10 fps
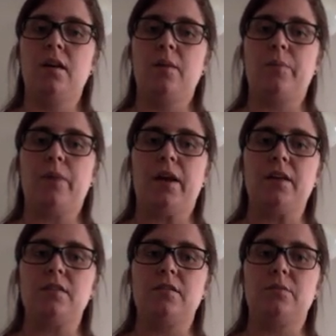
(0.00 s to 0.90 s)

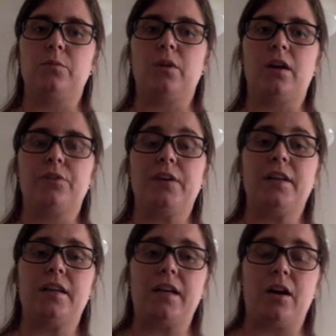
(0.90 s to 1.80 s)
but we're not
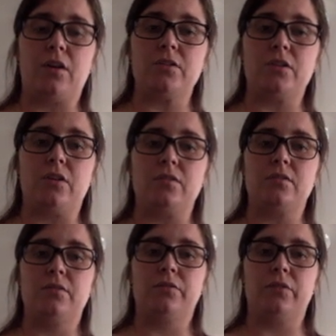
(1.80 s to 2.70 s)
creating any
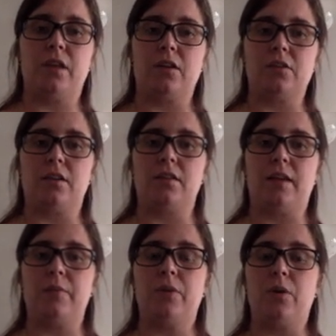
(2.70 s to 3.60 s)
aerosols for that cloth
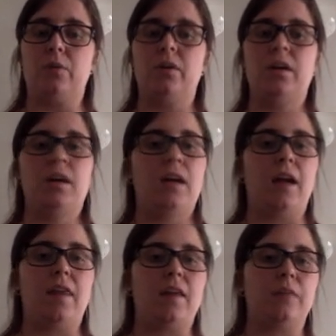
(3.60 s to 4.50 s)
lab coat.
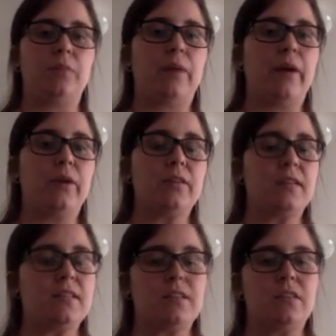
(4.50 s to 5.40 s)
And then
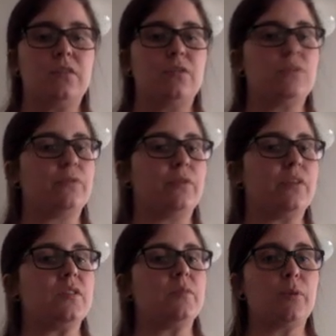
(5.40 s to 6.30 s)
prioritizing the use for the
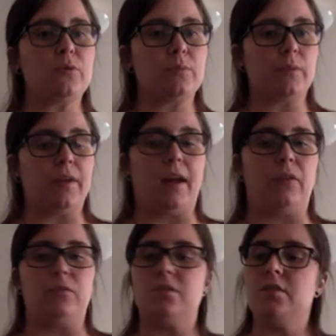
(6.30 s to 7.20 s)
disposable
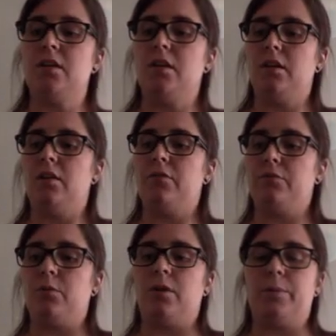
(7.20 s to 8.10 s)
gowns
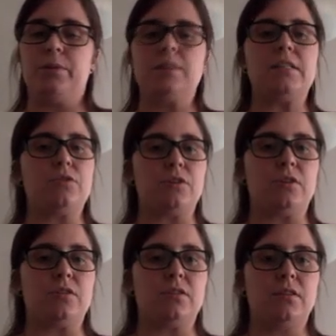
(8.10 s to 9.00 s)
for
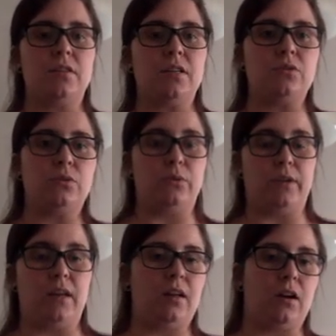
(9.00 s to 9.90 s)
procedures that do
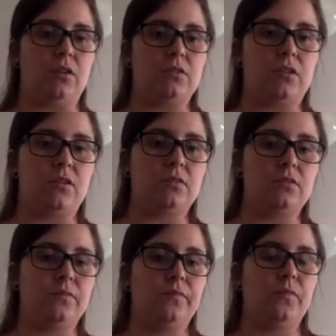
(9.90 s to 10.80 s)
create aerosols.
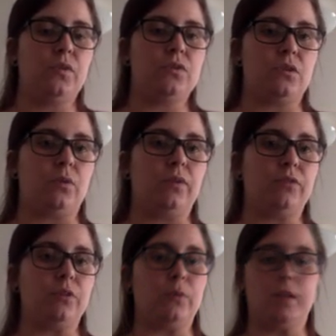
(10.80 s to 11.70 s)
So if
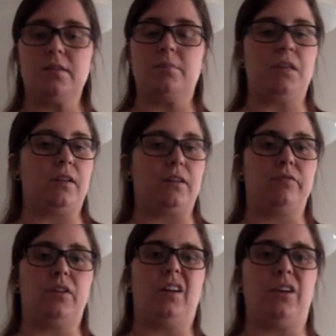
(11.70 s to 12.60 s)
you're doing something like a
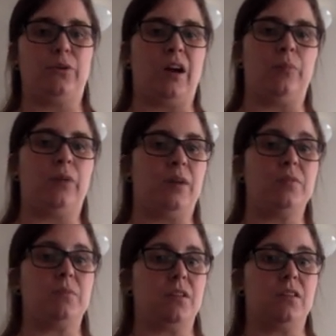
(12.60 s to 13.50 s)
filling, a crown prep,
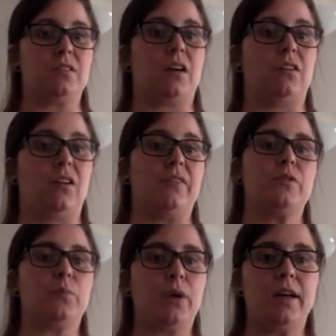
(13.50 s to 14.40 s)
something that's got a lot of
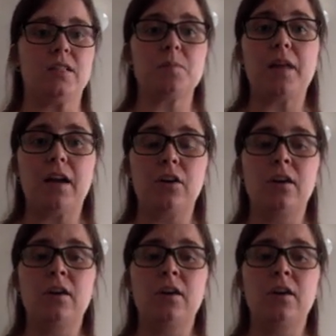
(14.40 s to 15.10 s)
spray and splatter,